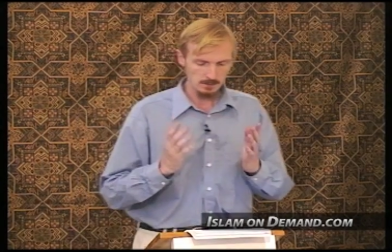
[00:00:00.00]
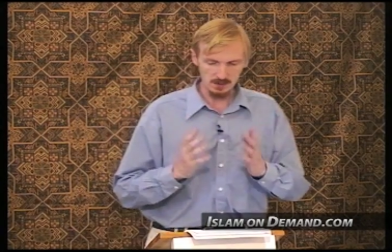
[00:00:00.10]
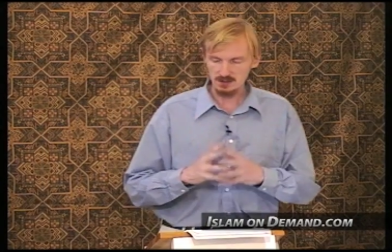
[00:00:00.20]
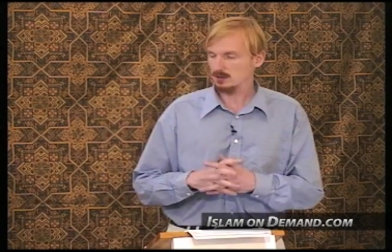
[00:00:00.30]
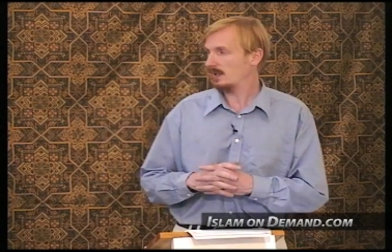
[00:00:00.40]

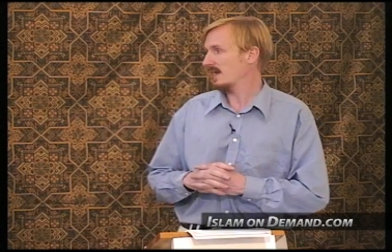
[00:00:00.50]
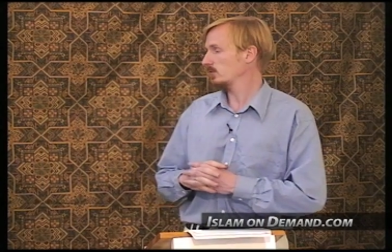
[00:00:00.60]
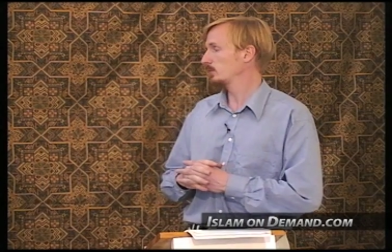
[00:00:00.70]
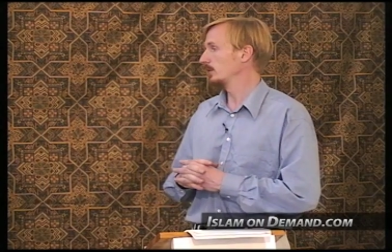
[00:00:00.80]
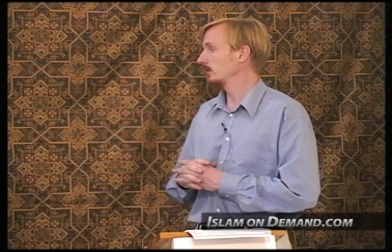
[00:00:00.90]
mystical
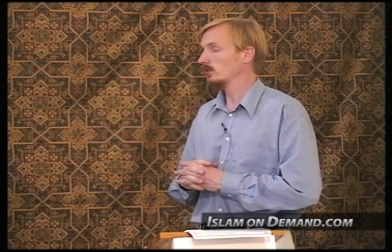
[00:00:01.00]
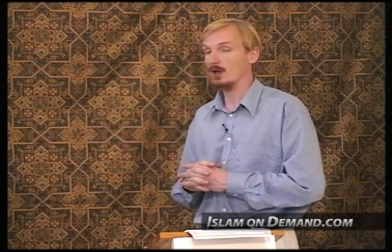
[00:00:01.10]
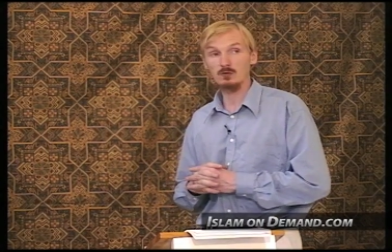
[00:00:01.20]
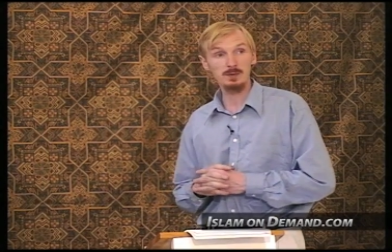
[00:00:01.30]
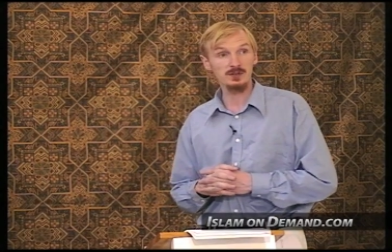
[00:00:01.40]
aspirants
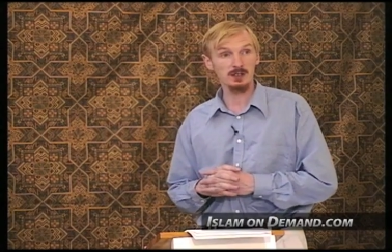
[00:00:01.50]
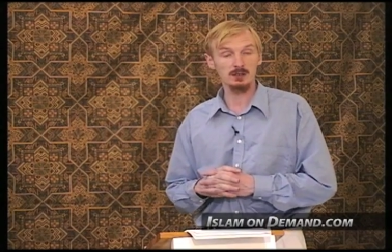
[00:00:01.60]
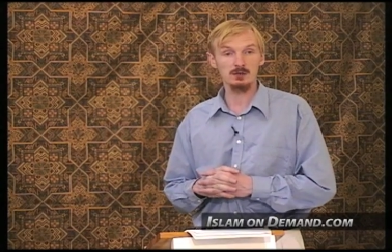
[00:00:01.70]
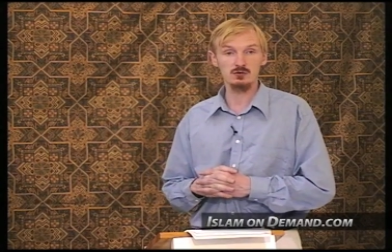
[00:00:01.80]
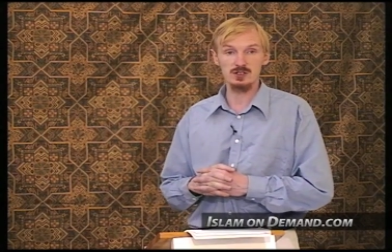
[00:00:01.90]
of a
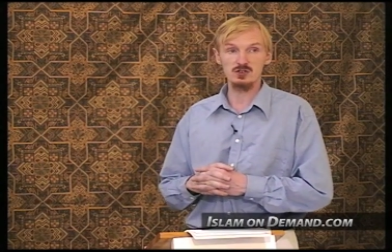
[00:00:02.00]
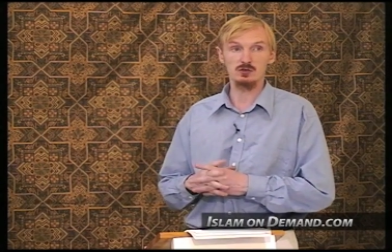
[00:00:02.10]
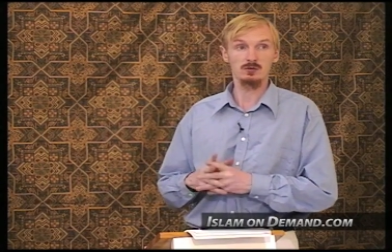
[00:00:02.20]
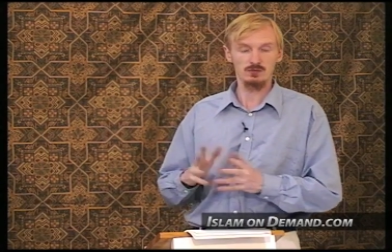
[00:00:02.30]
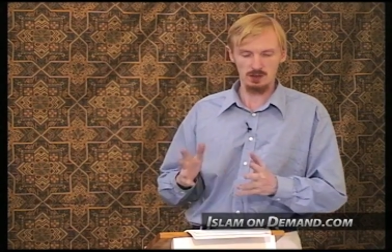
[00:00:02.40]
particular
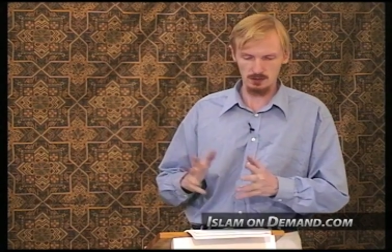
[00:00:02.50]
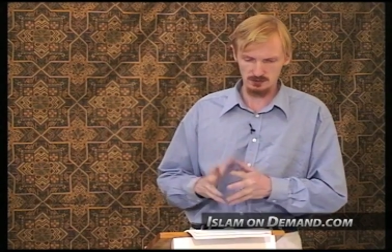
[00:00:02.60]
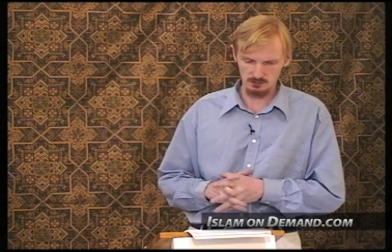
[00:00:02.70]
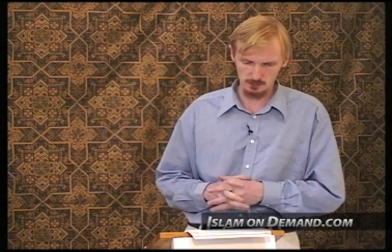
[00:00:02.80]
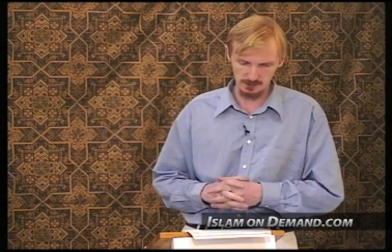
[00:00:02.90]
tradition,
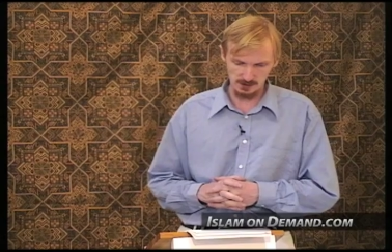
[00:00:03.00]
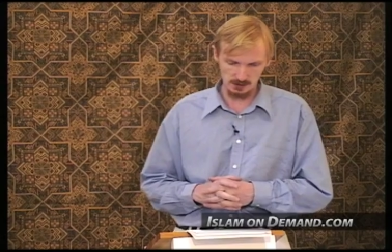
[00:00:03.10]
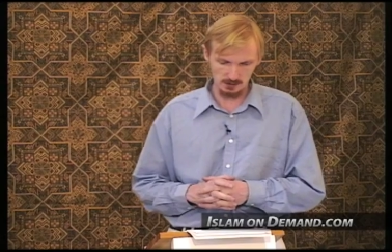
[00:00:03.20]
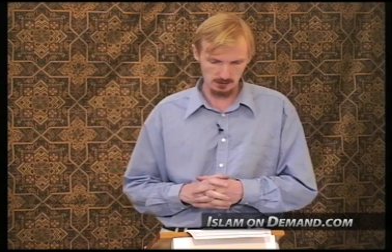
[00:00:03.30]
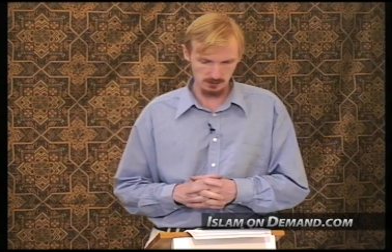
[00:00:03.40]
followers of a
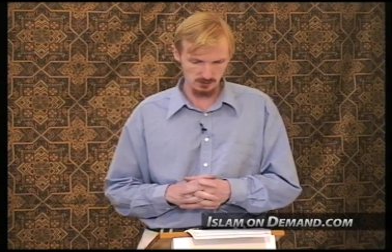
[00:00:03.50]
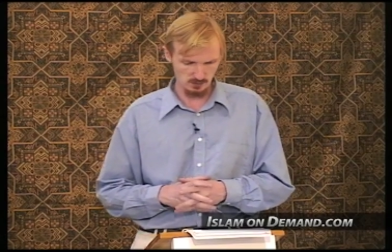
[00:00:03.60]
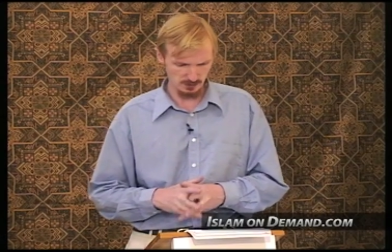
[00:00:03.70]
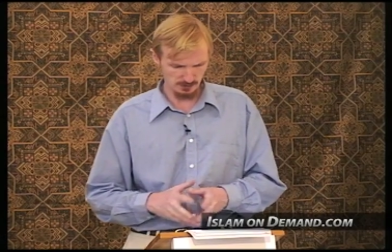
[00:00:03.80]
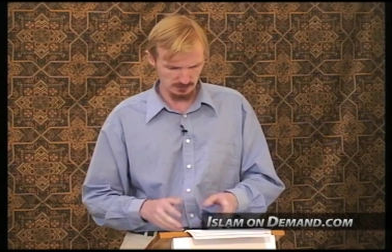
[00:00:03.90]
particular
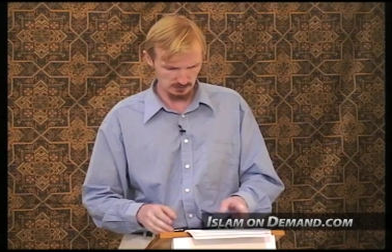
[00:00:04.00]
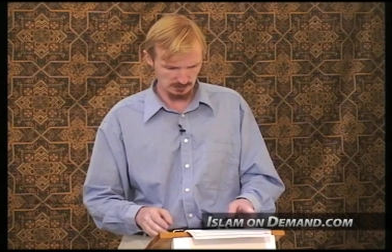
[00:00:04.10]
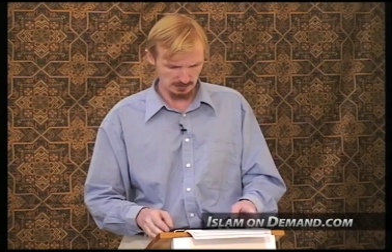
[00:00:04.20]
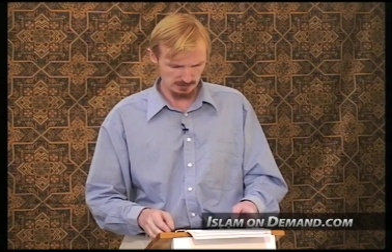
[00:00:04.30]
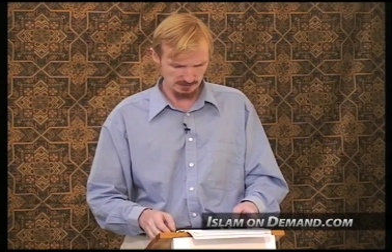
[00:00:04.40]
spiritual
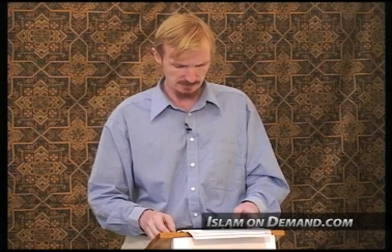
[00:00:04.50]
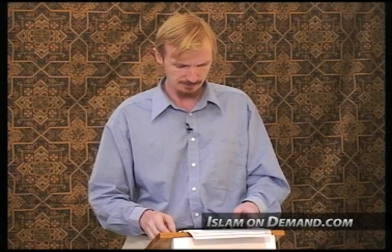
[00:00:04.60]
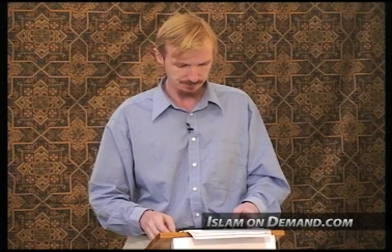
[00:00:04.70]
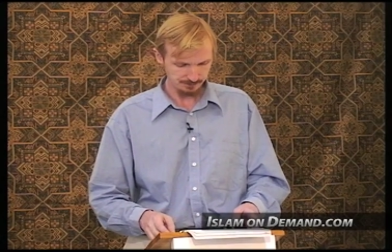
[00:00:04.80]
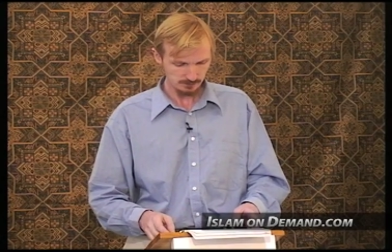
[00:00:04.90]
guide.
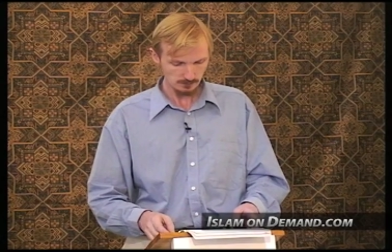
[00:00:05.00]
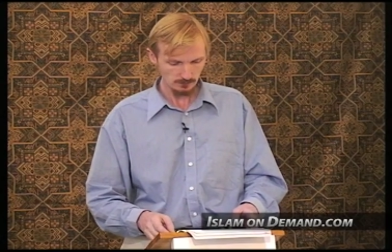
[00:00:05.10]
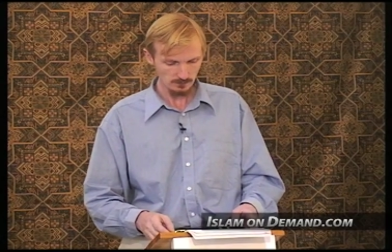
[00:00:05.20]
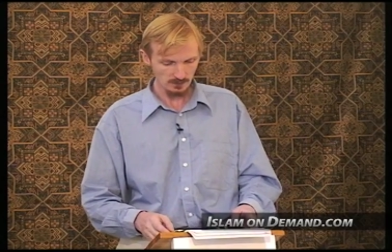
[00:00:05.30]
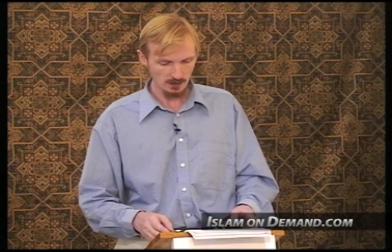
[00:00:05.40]

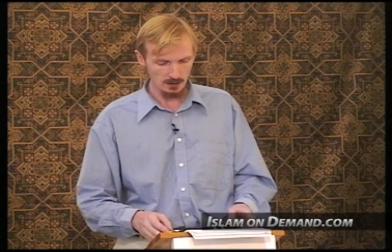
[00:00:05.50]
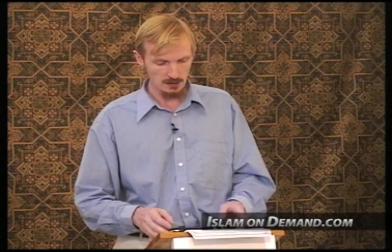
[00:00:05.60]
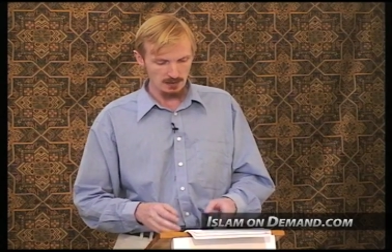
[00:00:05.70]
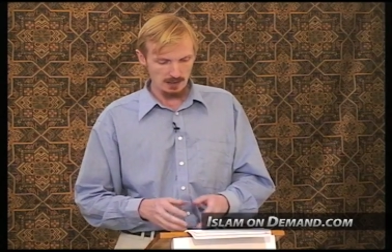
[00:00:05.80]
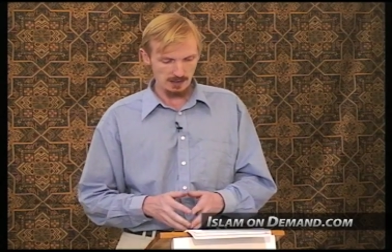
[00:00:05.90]

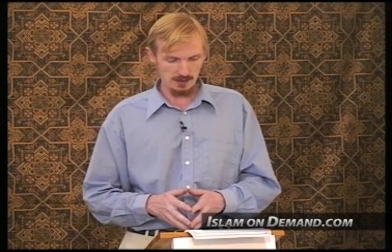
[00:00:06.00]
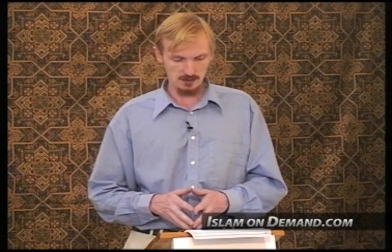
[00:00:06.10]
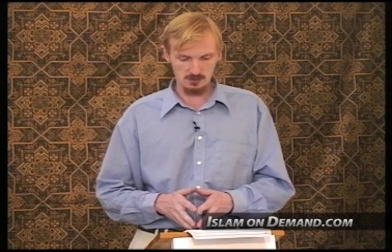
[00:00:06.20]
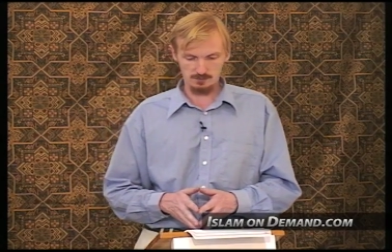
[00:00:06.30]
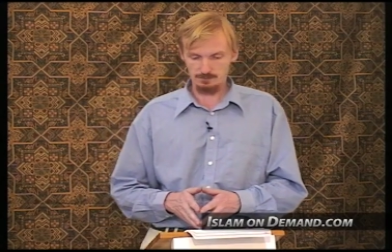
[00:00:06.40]

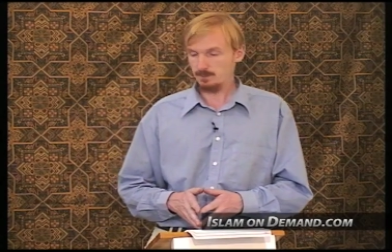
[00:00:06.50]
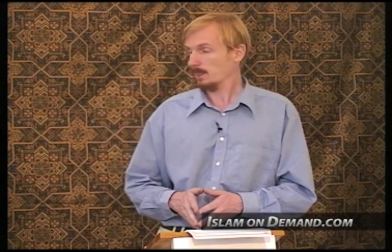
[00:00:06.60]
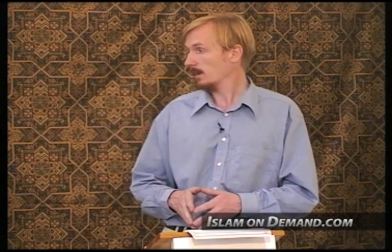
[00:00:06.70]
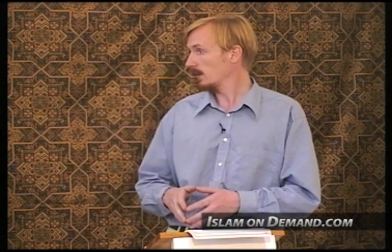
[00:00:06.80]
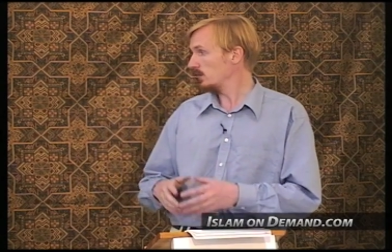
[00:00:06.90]
And
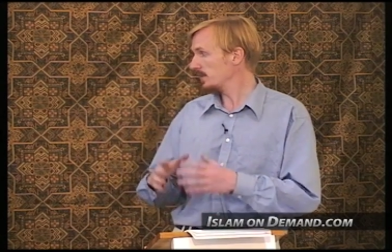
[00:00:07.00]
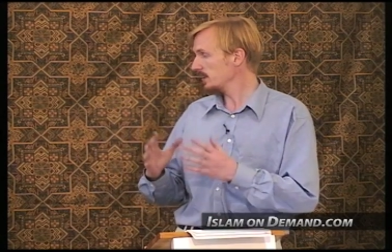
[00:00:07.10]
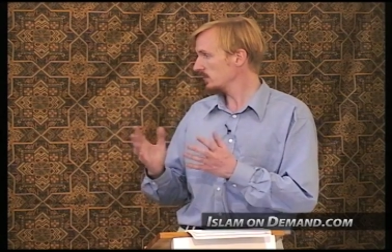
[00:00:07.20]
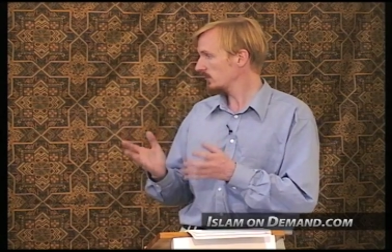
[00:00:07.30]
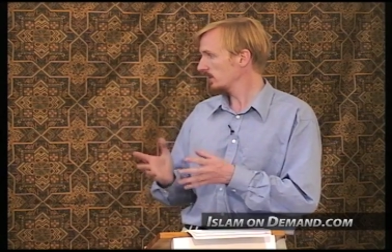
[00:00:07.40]
in
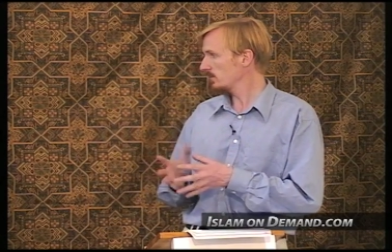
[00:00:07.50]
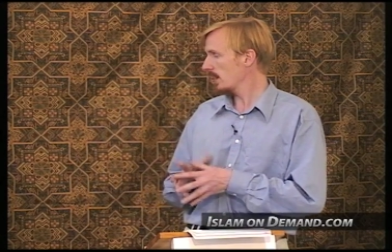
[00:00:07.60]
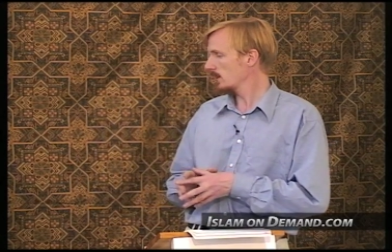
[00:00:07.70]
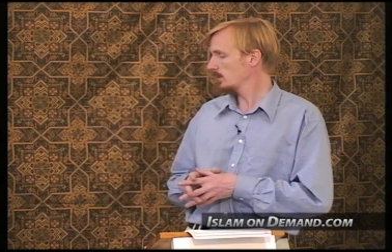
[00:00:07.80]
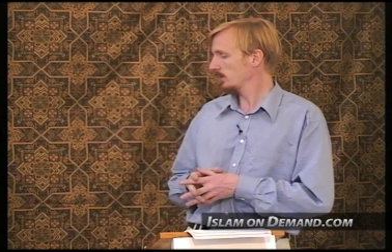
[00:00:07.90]
these
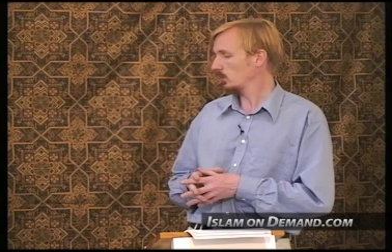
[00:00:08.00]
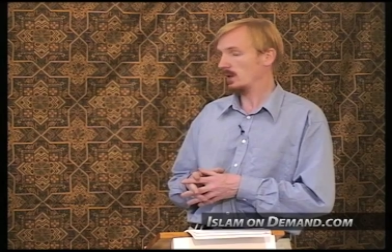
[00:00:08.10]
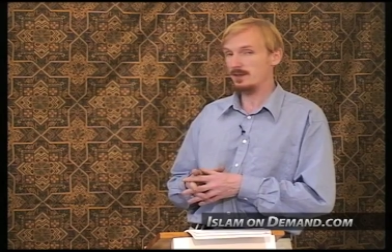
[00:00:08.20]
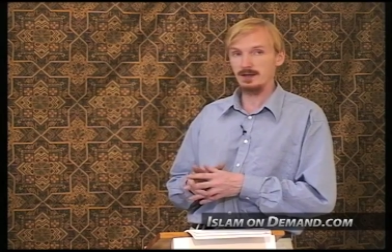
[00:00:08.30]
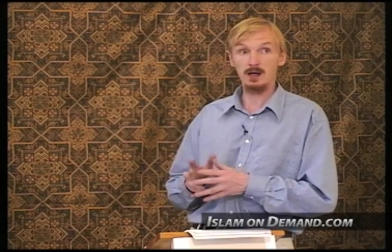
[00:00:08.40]
environments
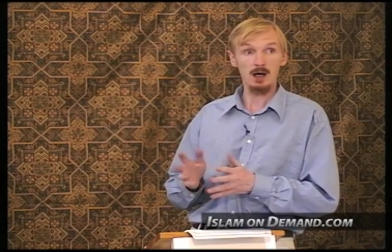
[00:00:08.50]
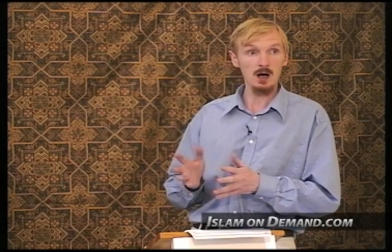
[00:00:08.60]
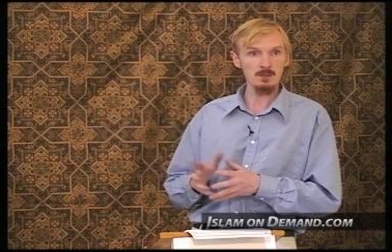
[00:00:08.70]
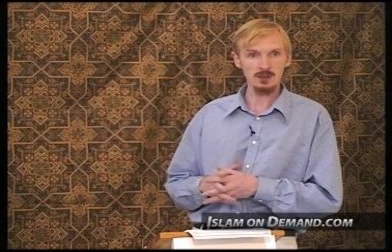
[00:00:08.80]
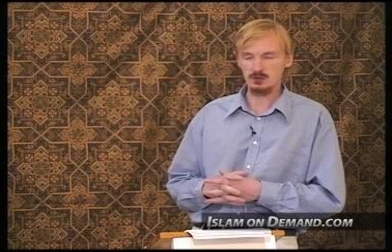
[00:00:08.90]
where they are
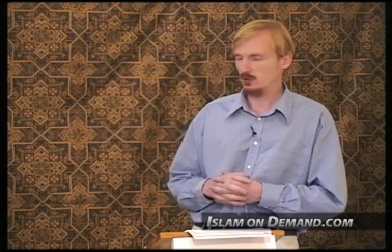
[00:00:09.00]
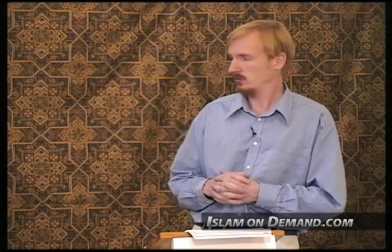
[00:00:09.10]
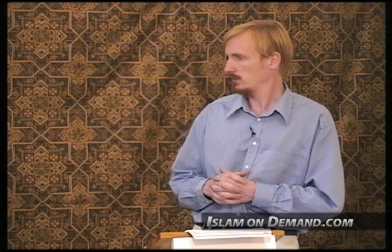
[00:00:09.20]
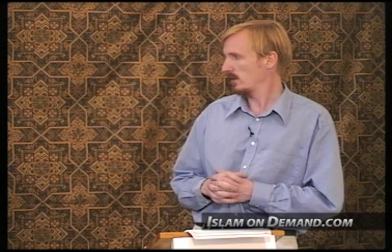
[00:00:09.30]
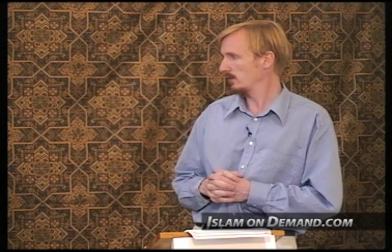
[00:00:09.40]
amongst
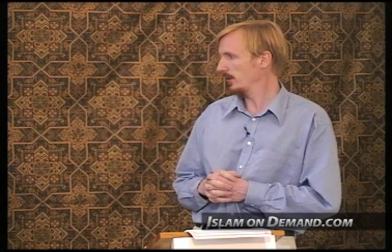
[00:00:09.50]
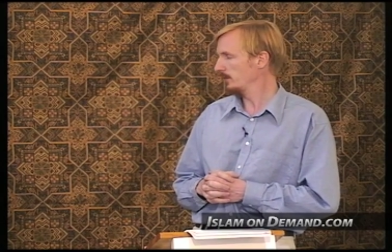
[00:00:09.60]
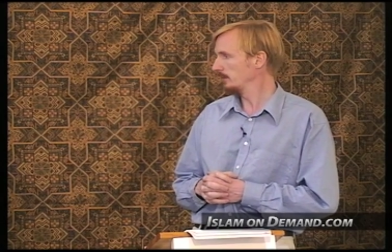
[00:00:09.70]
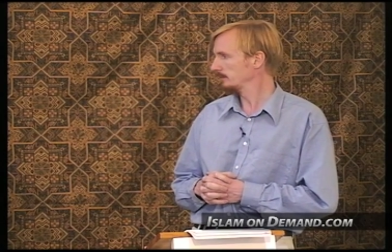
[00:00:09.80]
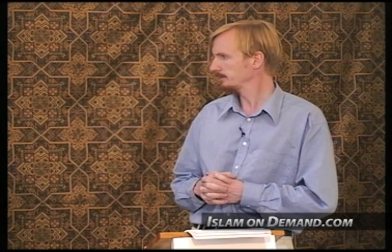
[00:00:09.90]
their
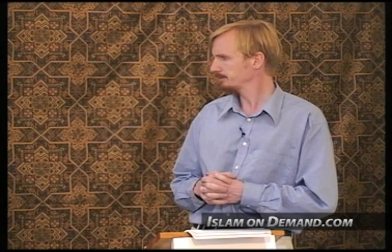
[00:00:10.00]
own,